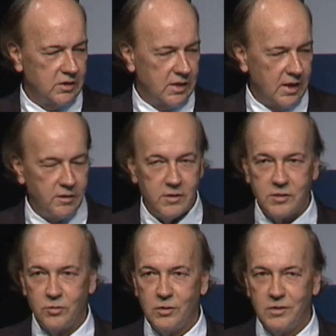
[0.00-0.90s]
together
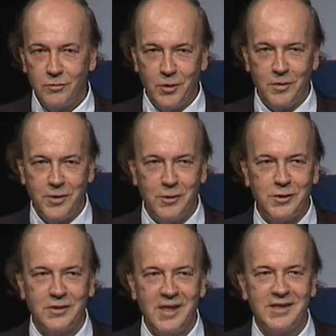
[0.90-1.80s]
is
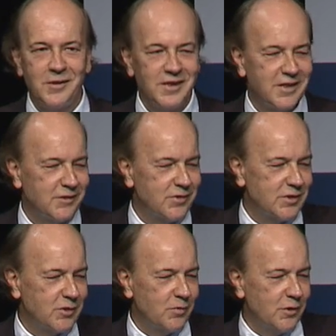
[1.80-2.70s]
those are not the only
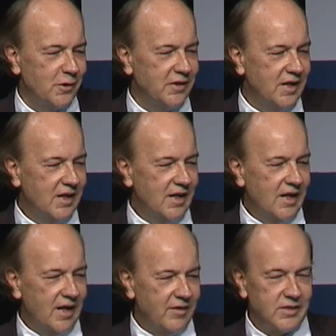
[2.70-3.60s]
countries in the world.
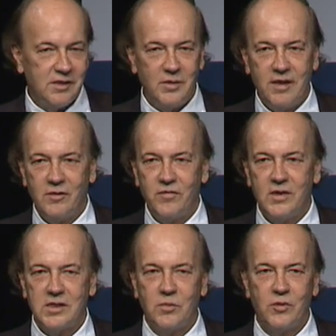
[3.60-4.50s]
Obviously, we have our
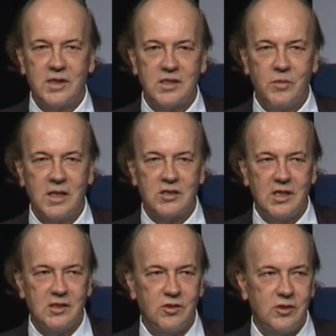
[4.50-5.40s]
friends, the BRICS, and by
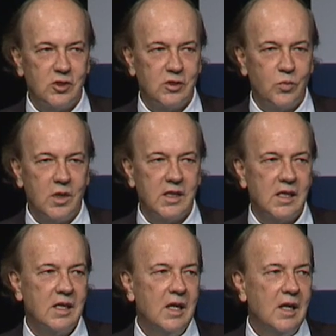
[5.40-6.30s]
extension, the
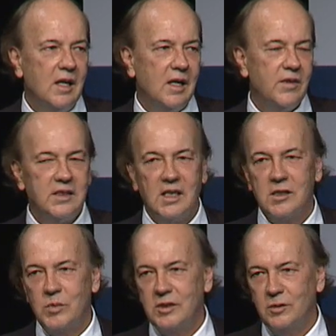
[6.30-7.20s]
G20. They tend
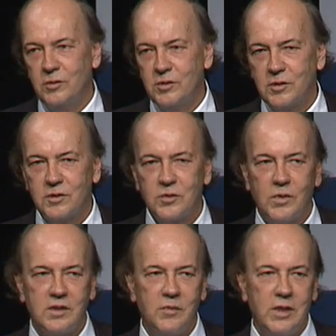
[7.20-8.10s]
to be the losers
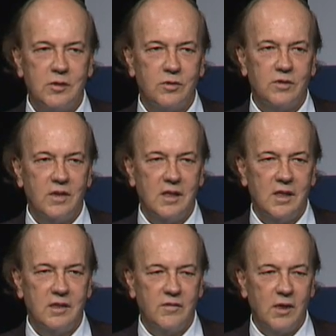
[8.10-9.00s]
when the major
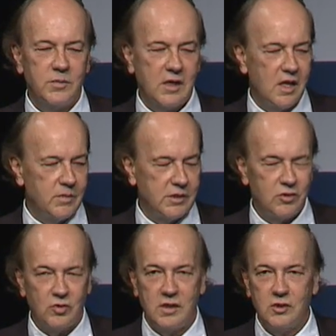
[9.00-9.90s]
developed economies are
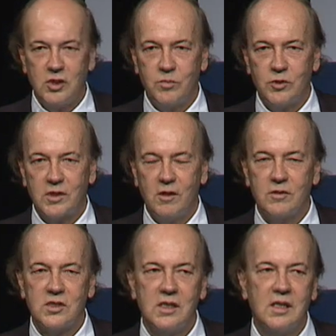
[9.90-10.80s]
trying to cheapen their
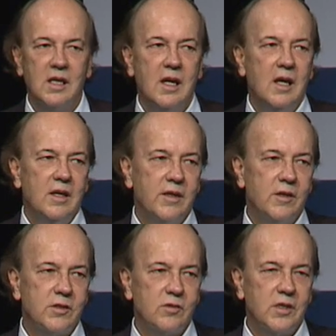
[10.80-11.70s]
currency. They
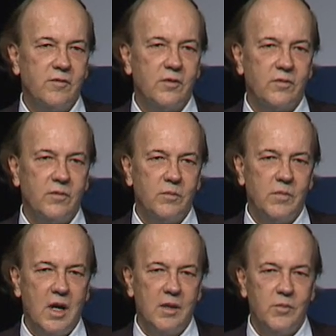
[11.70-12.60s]
also suffer from
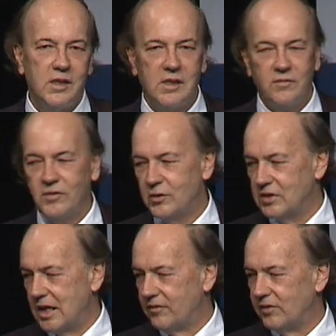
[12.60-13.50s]
hot money inflows
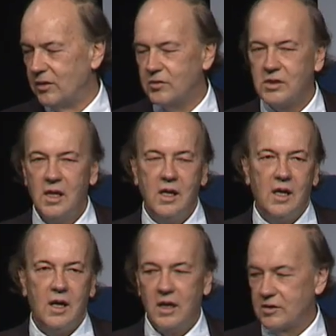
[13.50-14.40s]
and outflows.
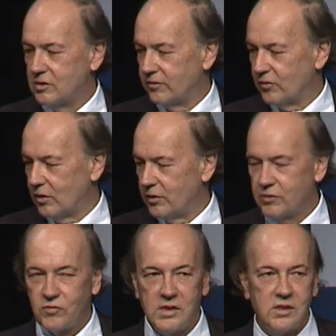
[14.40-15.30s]
And so for all
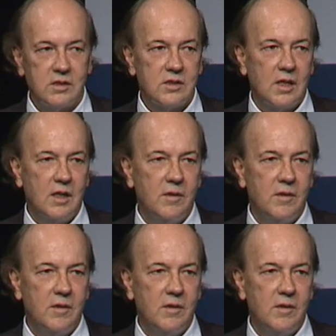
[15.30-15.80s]
those reasons,